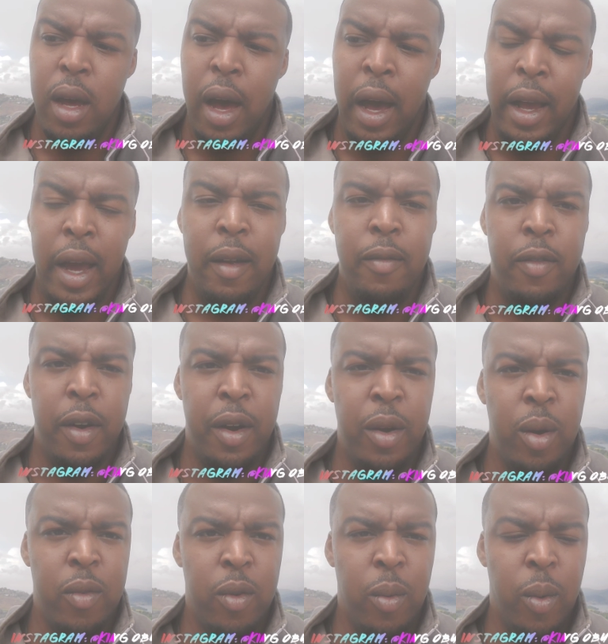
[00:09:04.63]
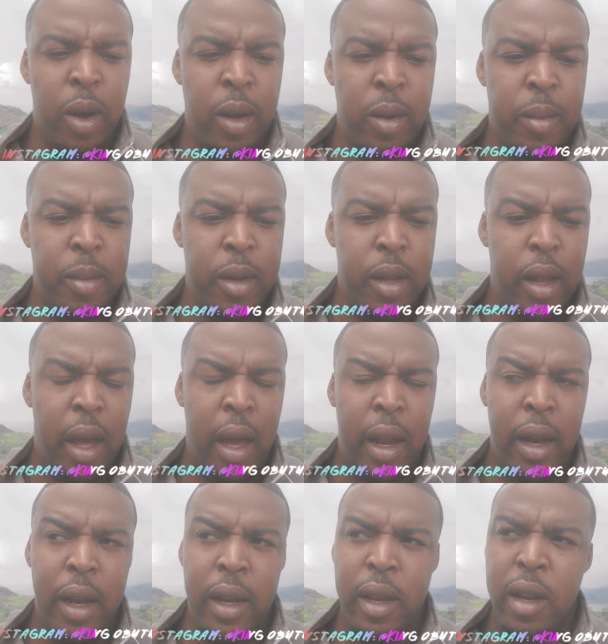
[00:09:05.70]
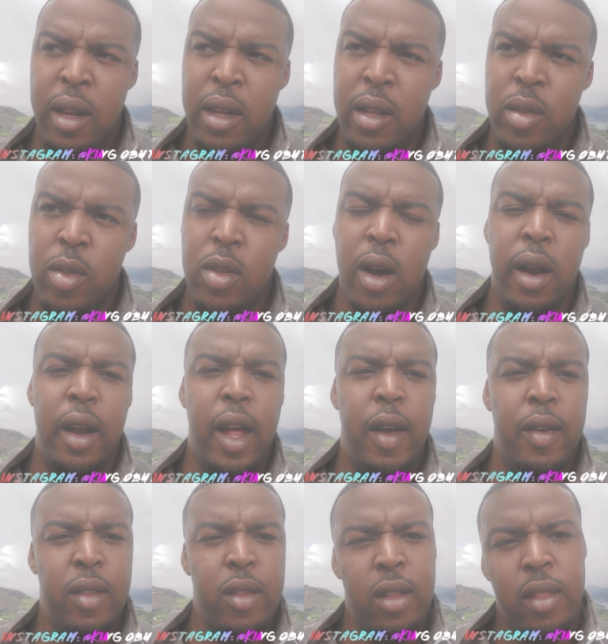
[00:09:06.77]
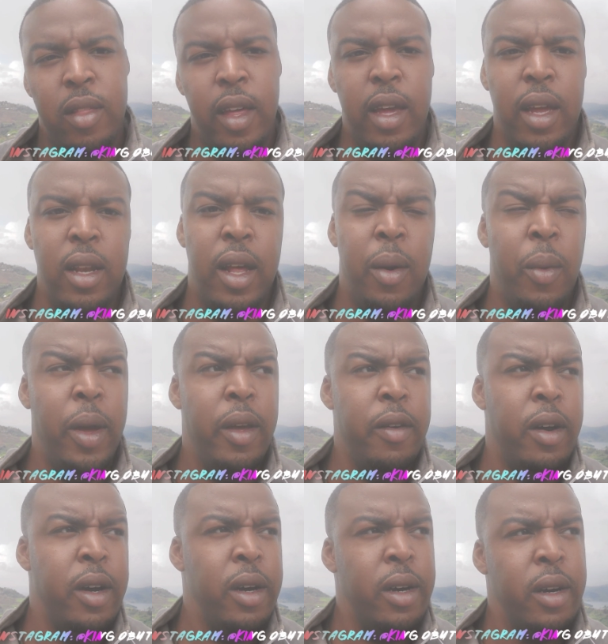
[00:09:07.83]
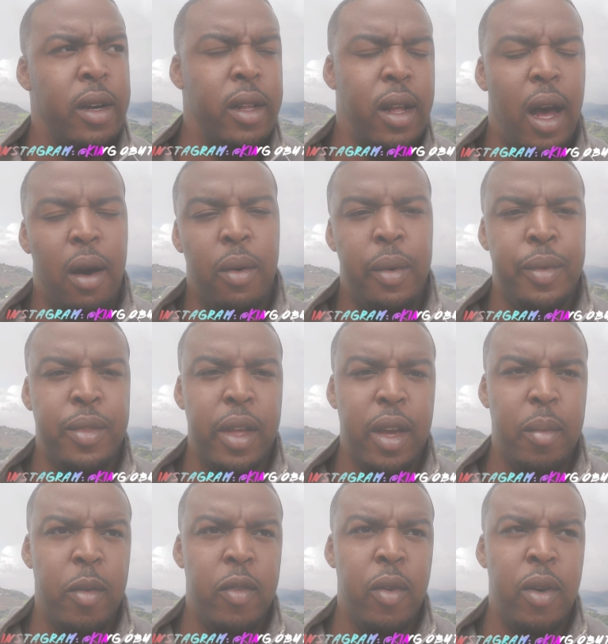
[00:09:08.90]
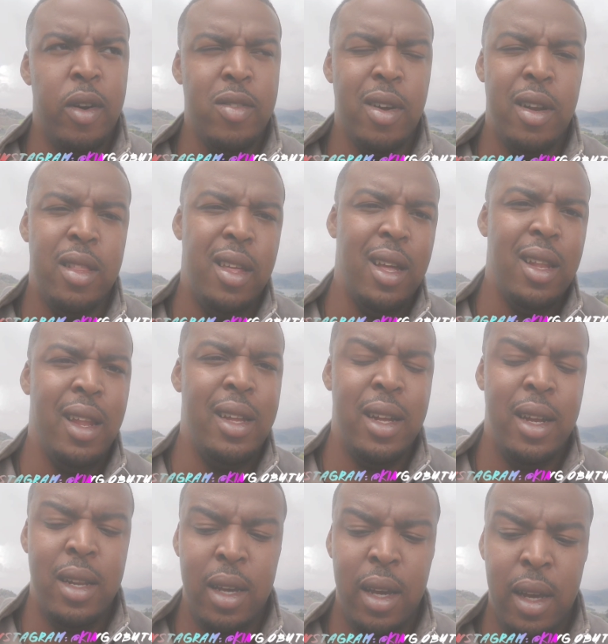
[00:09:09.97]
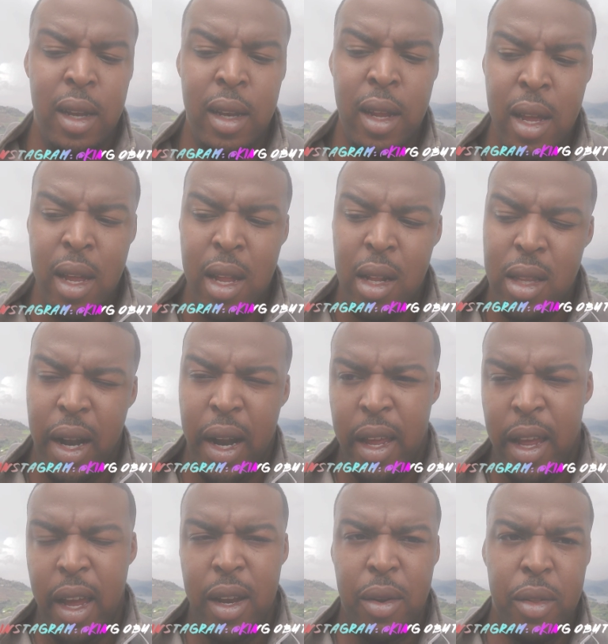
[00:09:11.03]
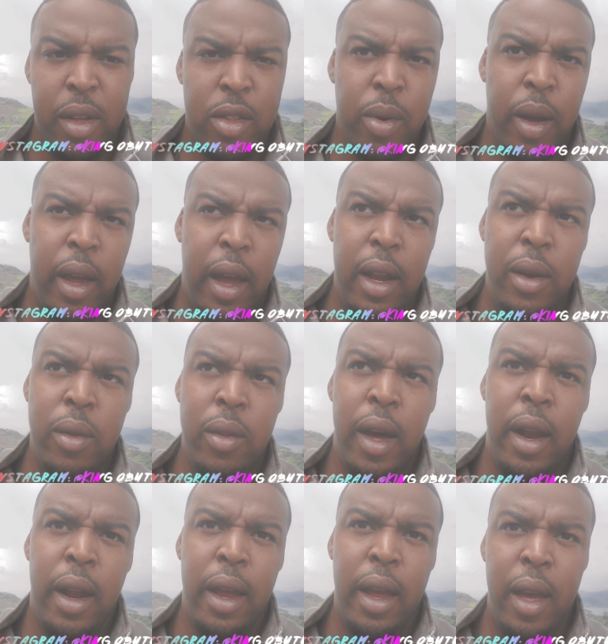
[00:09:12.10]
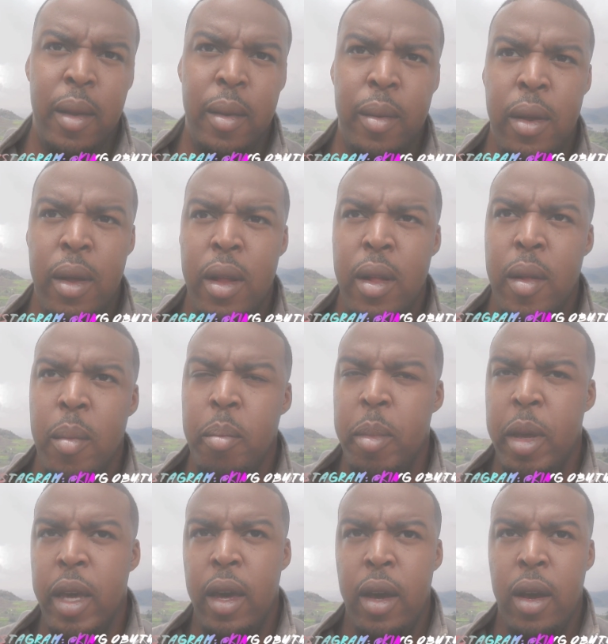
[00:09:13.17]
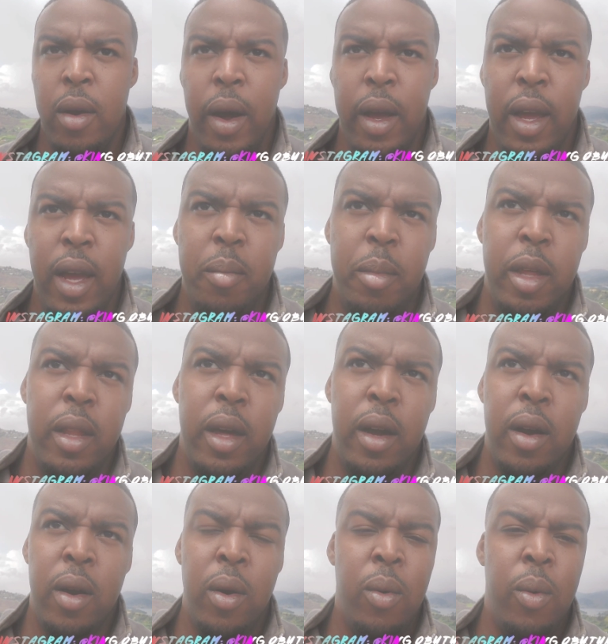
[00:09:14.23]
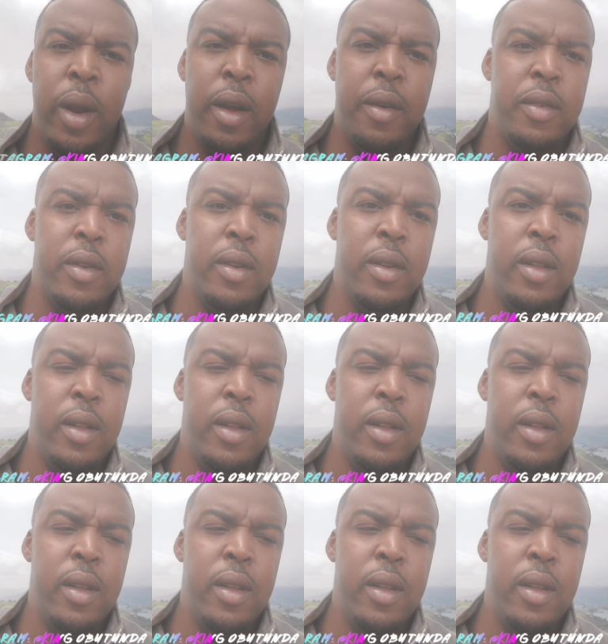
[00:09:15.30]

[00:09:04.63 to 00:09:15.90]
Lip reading: I got very overwhelmed and started thinking that way, how I was thinking before. I started thinking like that again, that I can't do this or I can't do that, I can't be here or I can't be there or whatever.